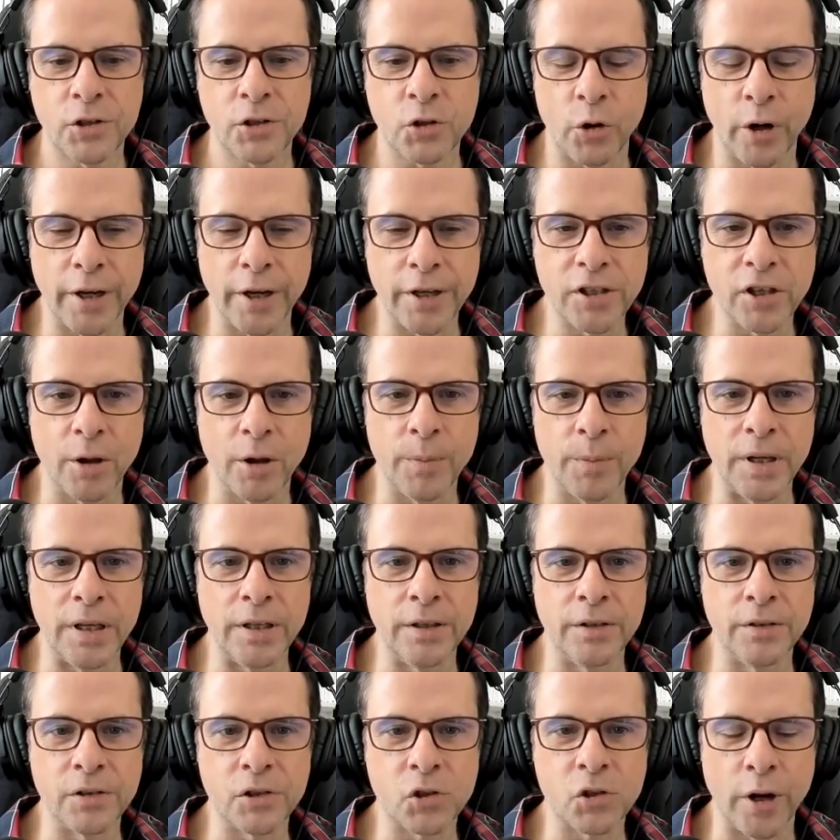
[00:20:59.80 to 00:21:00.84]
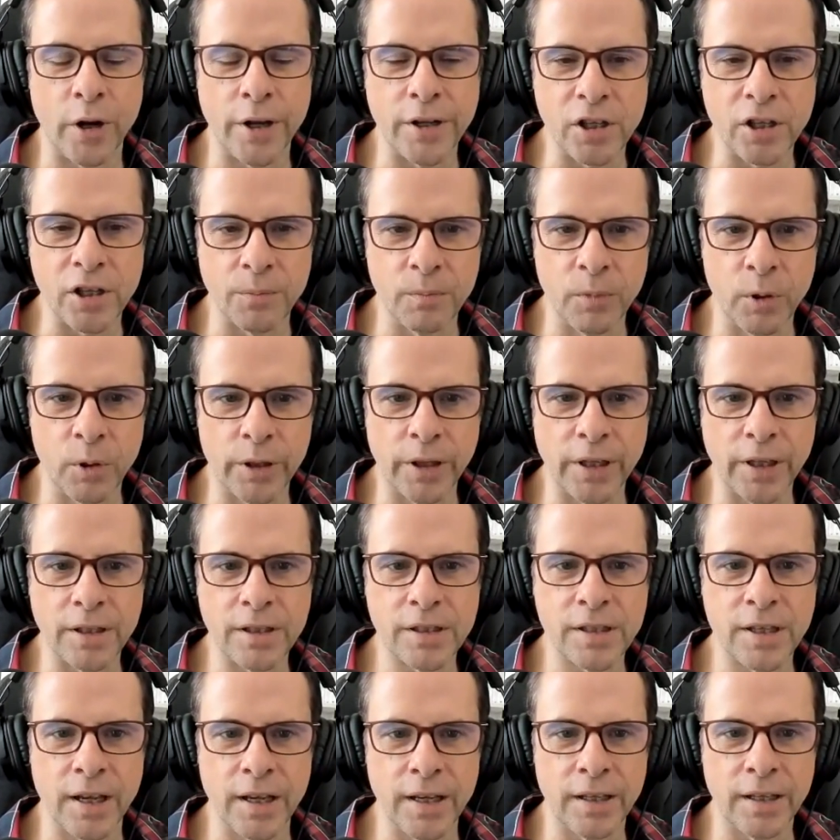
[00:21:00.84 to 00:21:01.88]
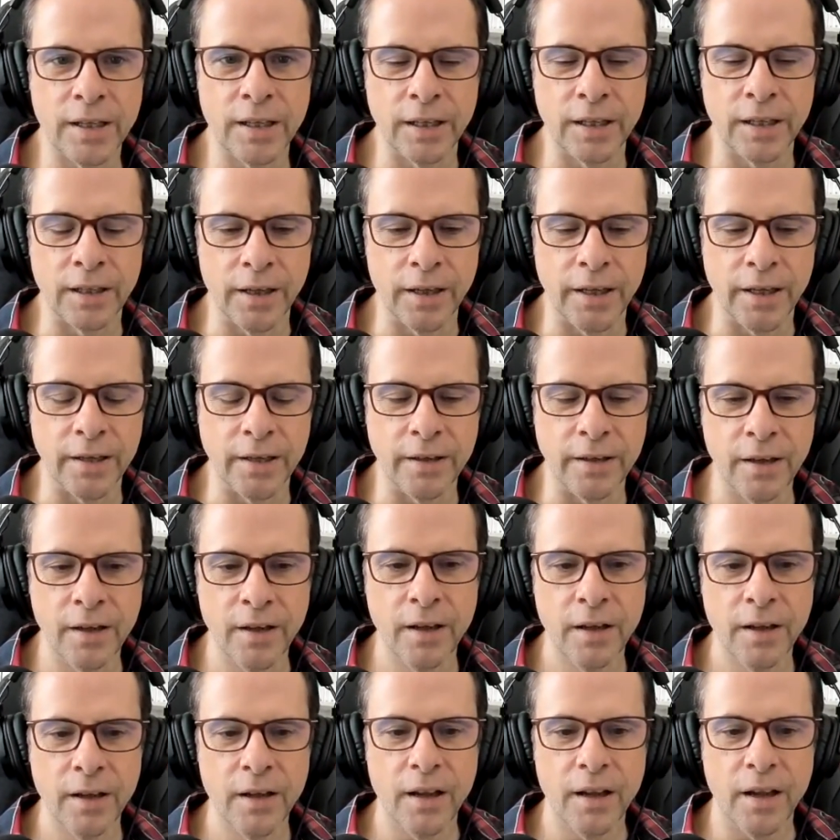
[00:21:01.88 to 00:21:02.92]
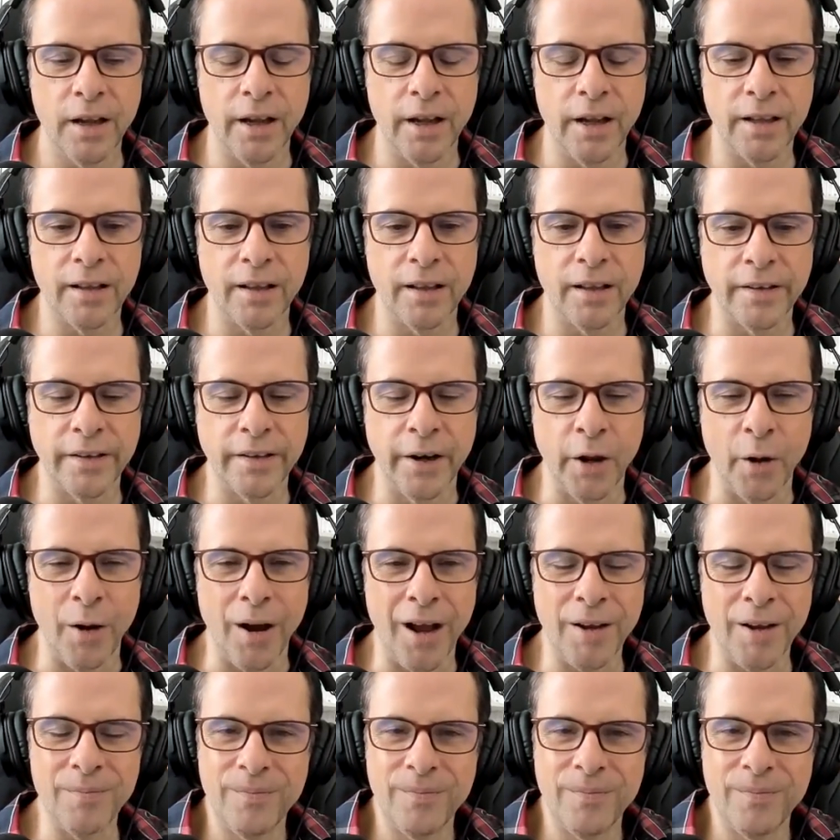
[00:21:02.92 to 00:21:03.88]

trades I'm in, trades I'm looking at taking. And, you know,